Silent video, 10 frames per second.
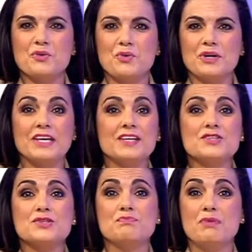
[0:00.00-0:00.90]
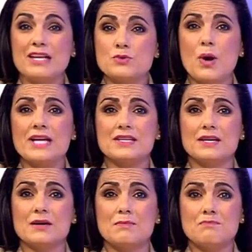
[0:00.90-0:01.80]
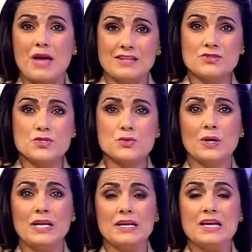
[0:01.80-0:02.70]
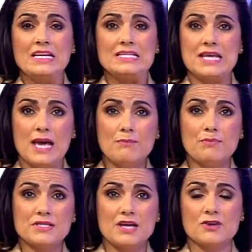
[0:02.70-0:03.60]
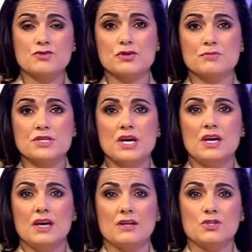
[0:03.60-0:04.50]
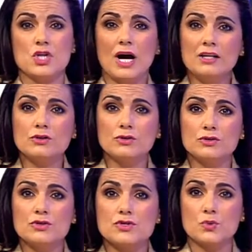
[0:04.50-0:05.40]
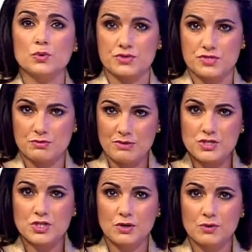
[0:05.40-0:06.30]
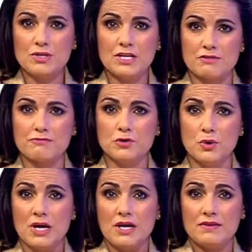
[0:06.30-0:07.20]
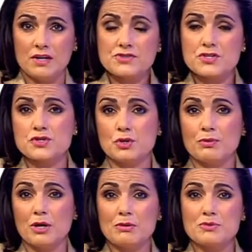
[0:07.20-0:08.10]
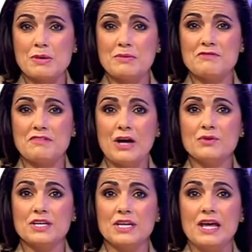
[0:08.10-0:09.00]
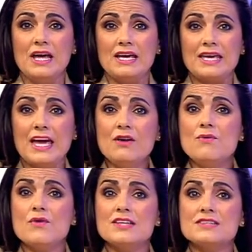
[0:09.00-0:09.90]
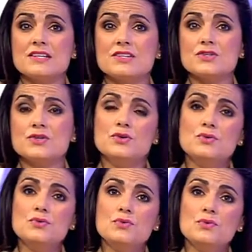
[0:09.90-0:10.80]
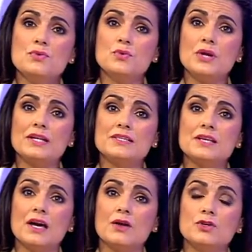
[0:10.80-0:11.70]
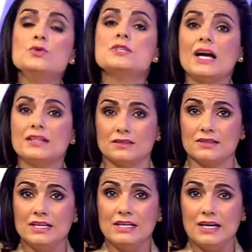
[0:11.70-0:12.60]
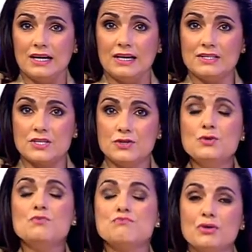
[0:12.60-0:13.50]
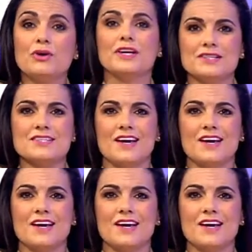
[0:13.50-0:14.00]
with your kids bedwetting, pants soiling, temper tantrums, and childhood disorders, to mention only a few, the answers to your problems may be found in Ken Resnick's new red uh, new title. Uh, it's a new book